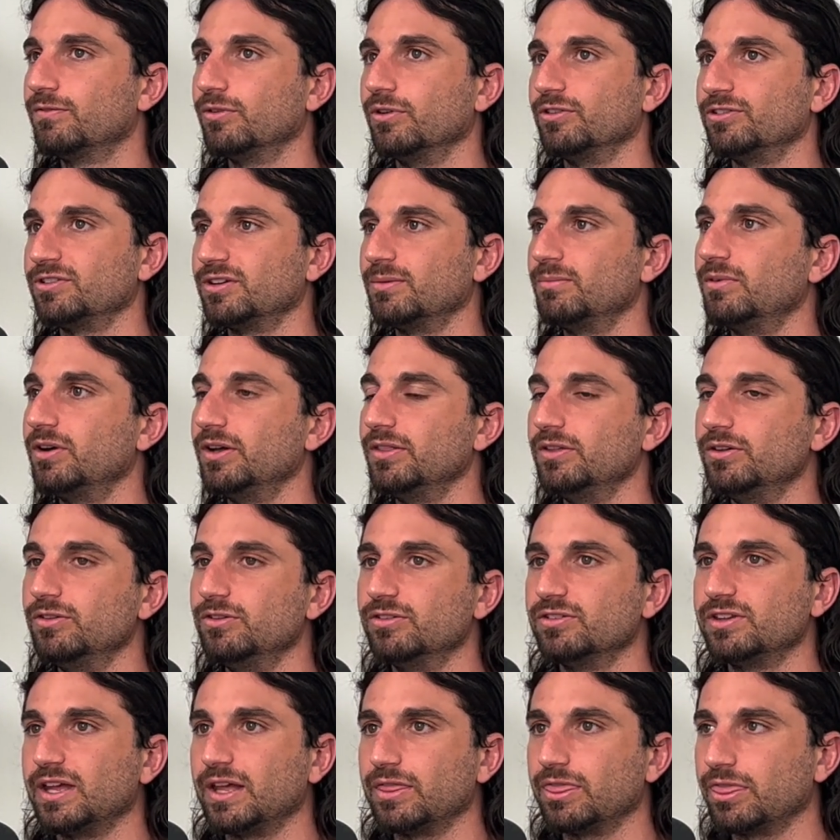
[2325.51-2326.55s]
for hmm. someone
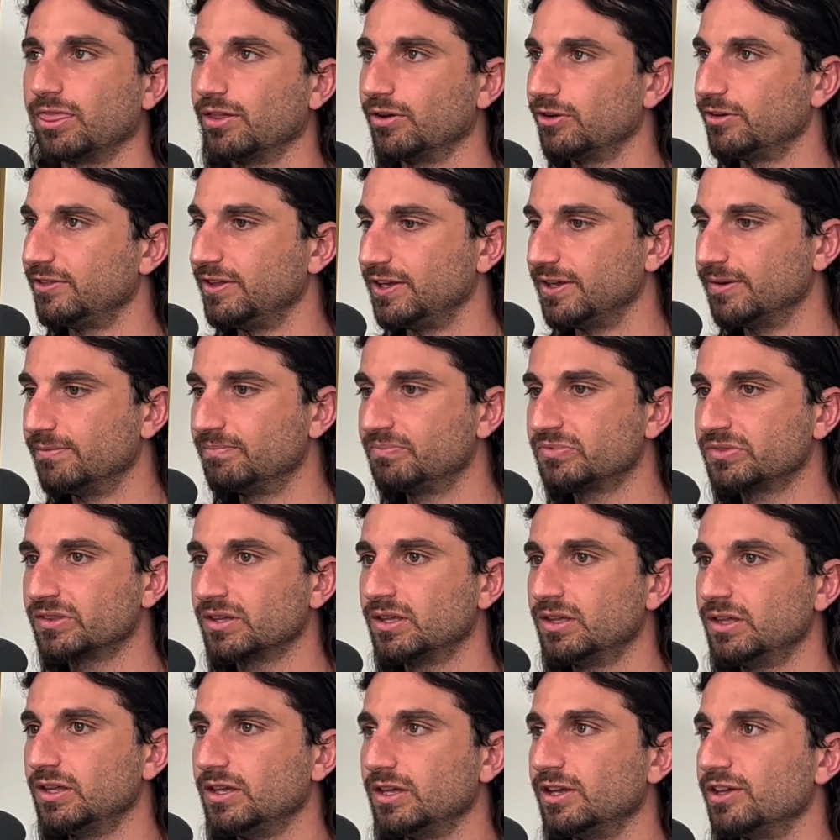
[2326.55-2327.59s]
who's at 30
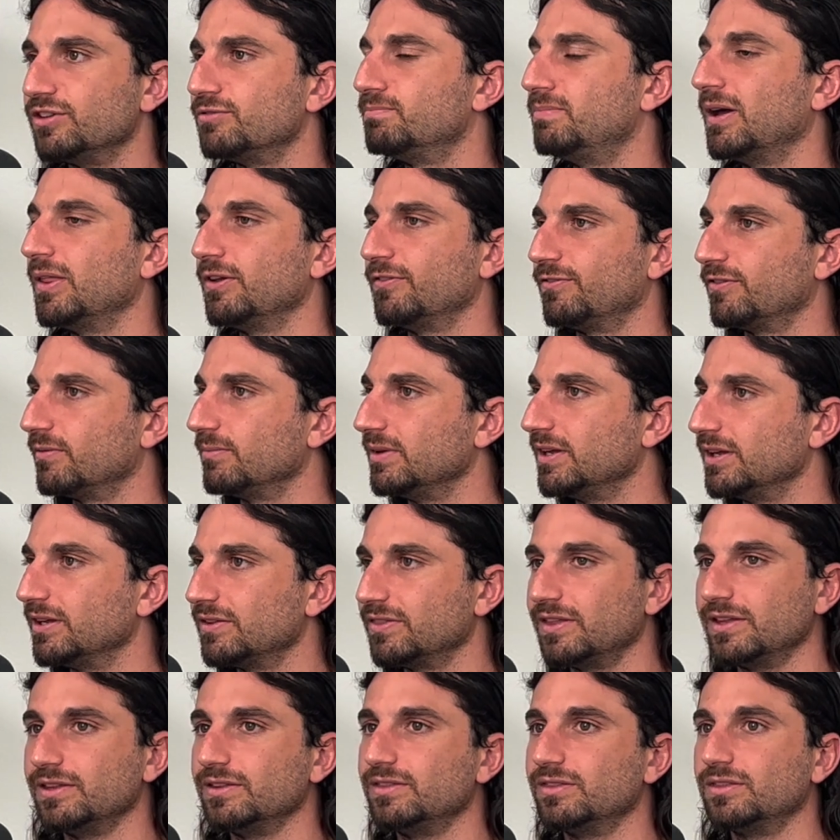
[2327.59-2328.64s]
is better for me
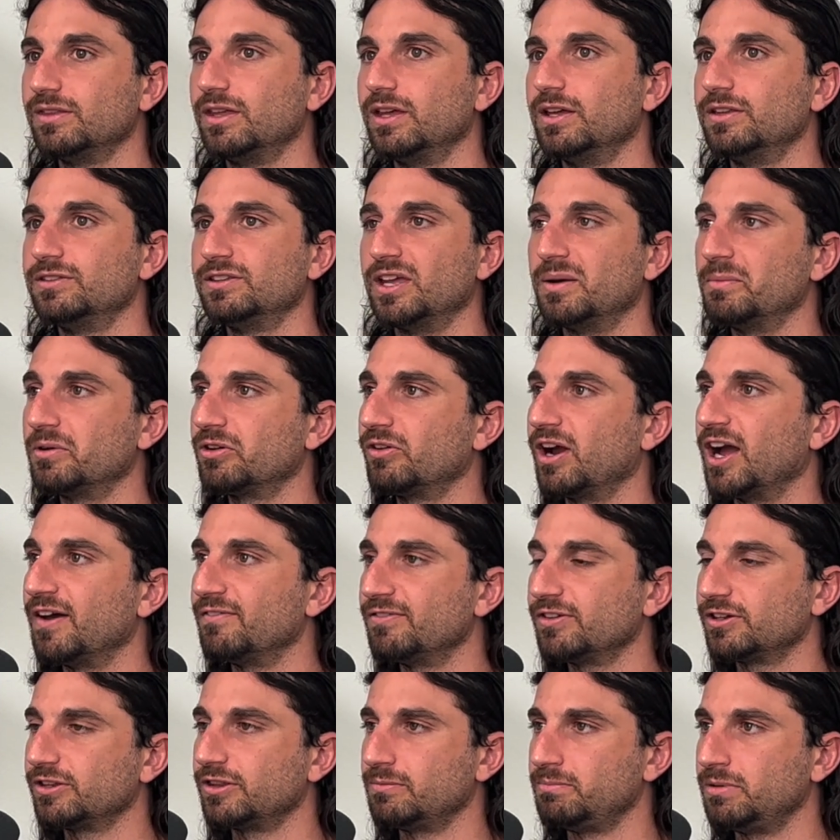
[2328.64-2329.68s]
the
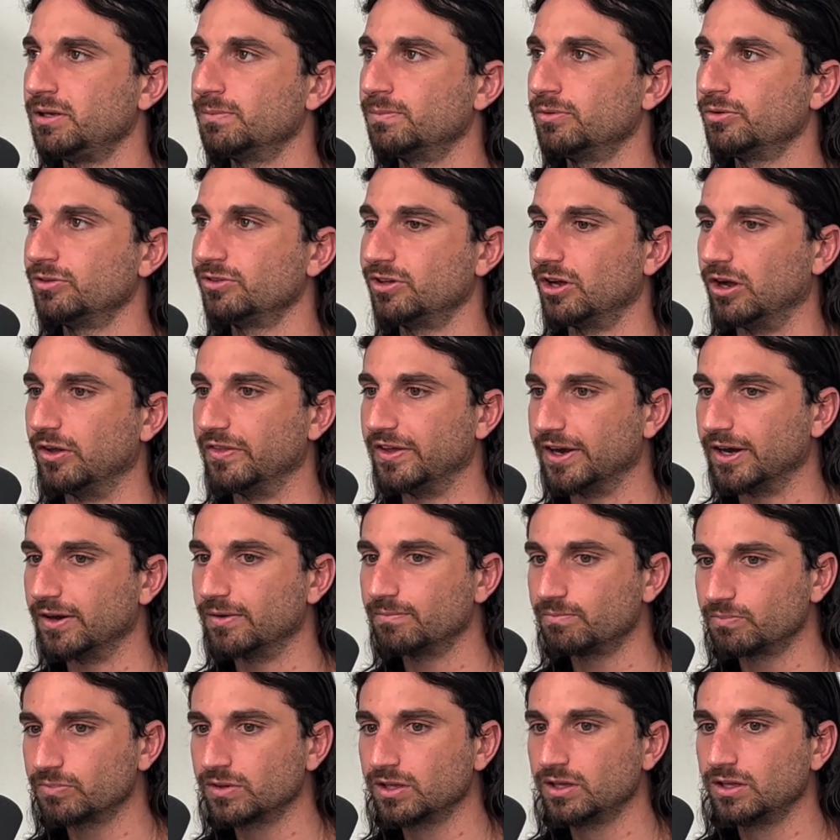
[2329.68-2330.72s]
demographic of the people who go
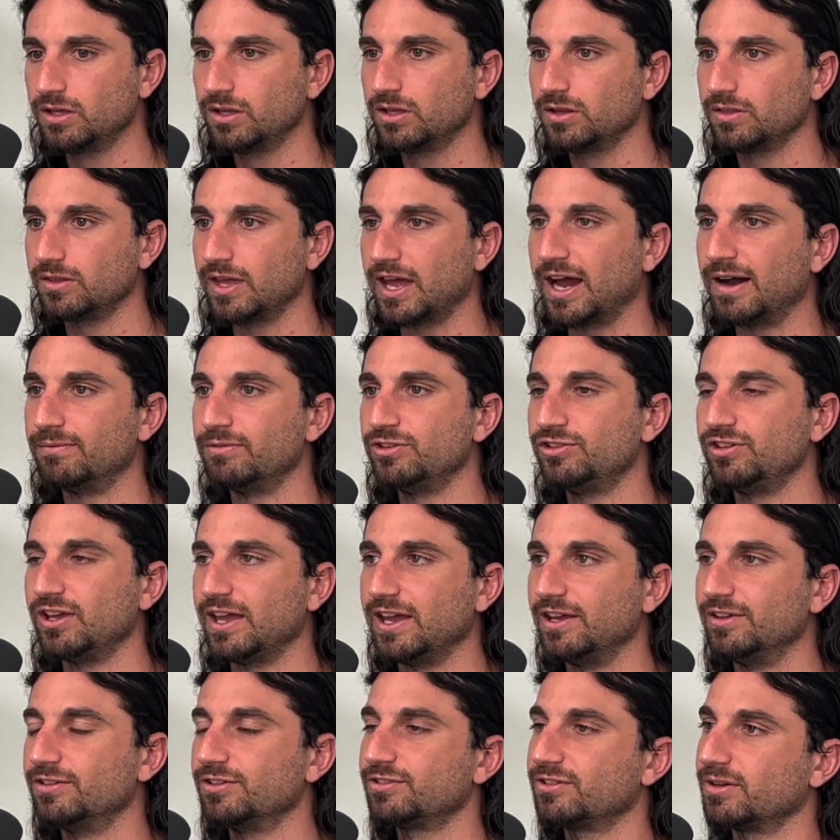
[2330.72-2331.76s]
there the average
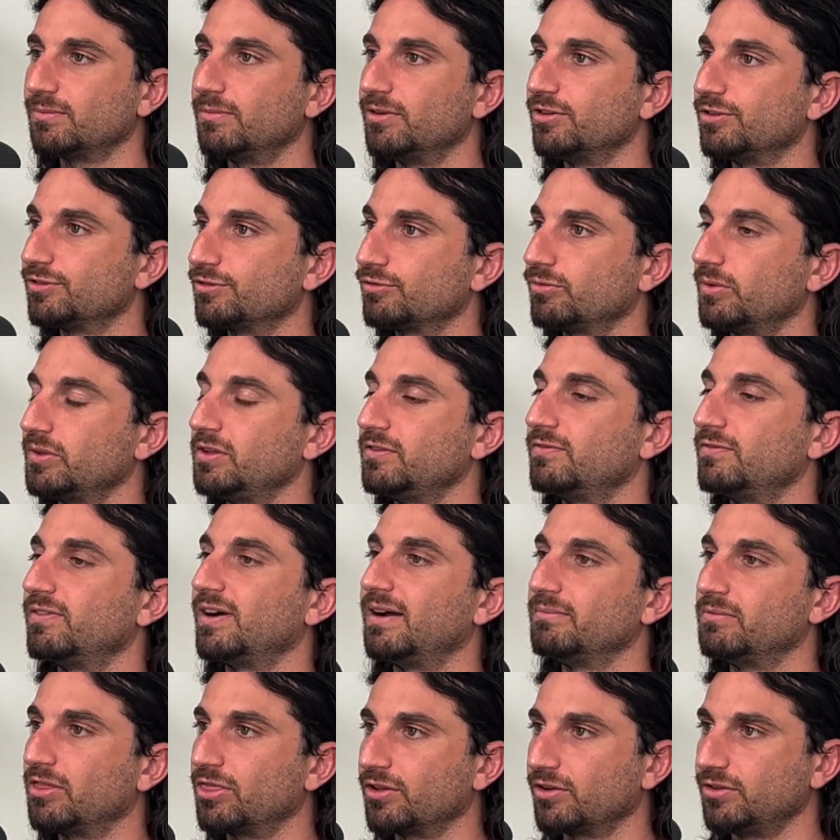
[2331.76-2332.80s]
age of someone is
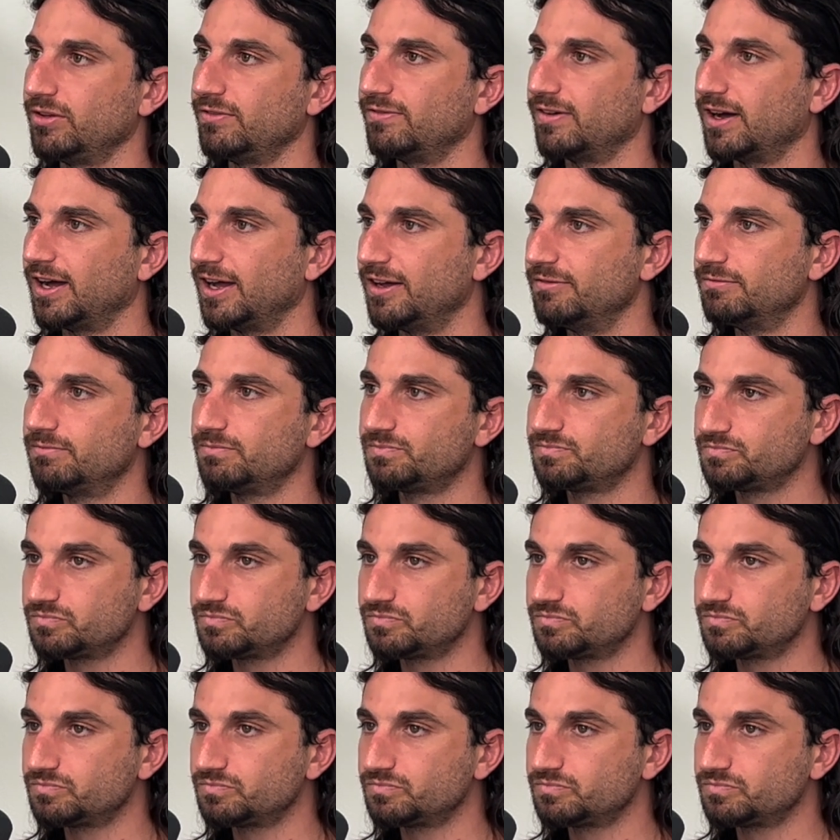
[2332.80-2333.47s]
25 to 35